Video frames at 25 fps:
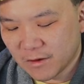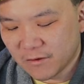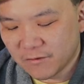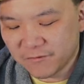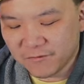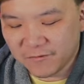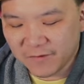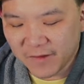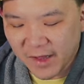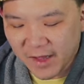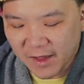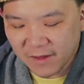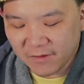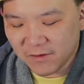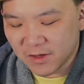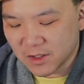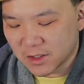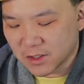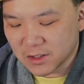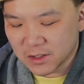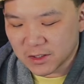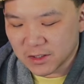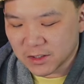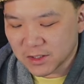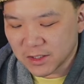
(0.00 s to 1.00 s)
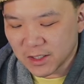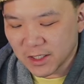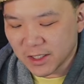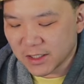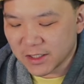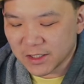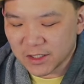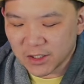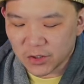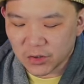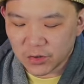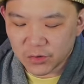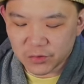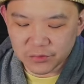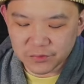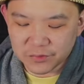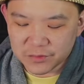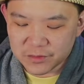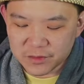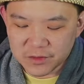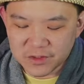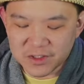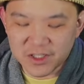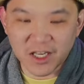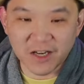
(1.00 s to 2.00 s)
flavored, and you know,
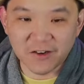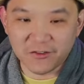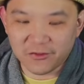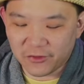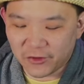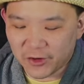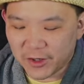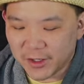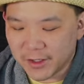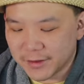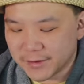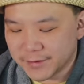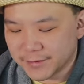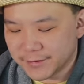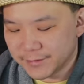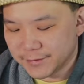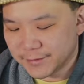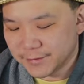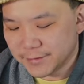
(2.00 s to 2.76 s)
different.